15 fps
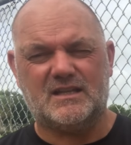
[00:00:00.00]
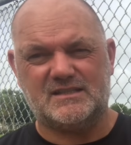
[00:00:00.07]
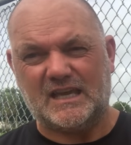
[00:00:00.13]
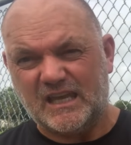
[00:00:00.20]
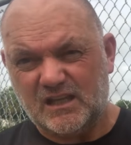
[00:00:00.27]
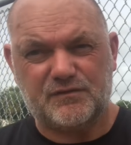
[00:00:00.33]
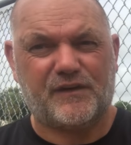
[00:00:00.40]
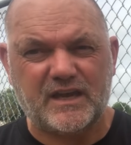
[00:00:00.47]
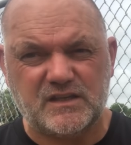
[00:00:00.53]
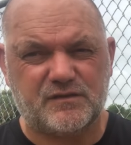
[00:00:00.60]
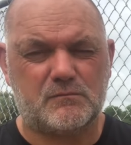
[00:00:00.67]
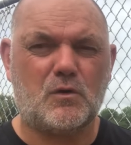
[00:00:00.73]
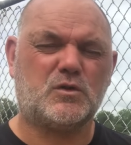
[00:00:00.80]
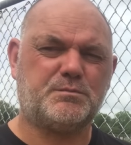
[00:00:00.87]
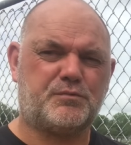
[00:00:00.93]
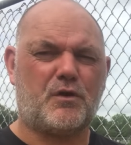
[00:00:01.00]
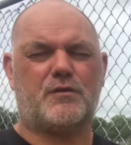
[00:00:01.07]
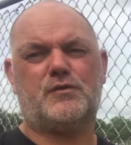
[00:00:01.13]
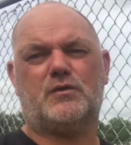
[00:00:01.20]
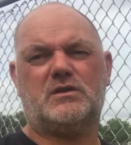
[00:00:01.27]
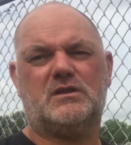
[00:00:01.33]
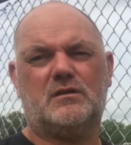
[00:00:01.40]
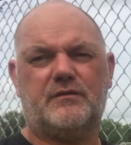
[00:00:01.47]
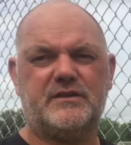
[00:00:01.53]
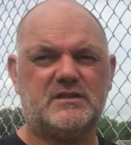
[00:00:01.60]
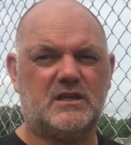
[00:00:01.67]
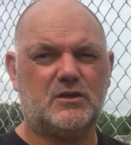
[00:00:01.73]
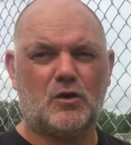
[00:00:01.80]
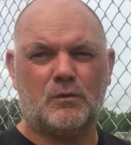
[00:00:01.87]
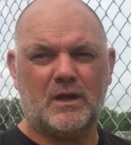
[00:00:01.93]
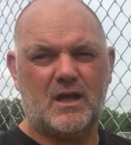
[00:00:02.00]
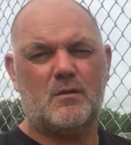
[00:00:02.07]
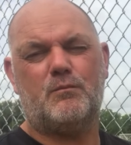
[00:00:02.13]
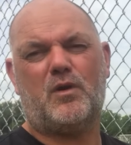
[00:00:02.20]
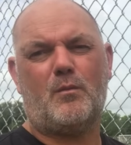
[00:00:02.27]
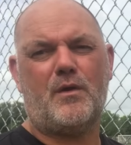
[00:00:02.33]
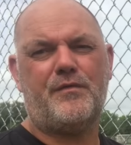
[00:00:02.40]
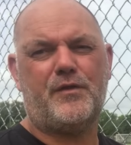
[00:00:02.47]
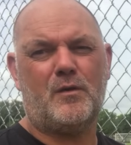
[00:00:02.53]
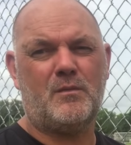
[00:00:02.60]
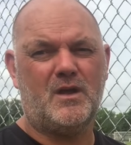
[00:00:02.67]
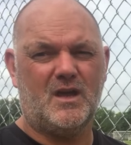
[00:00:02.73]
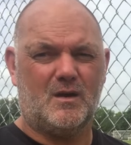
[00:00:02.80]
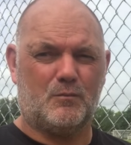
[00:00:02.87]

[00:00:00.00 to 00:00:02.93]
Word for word: take advice from those products and obviously go and implement them.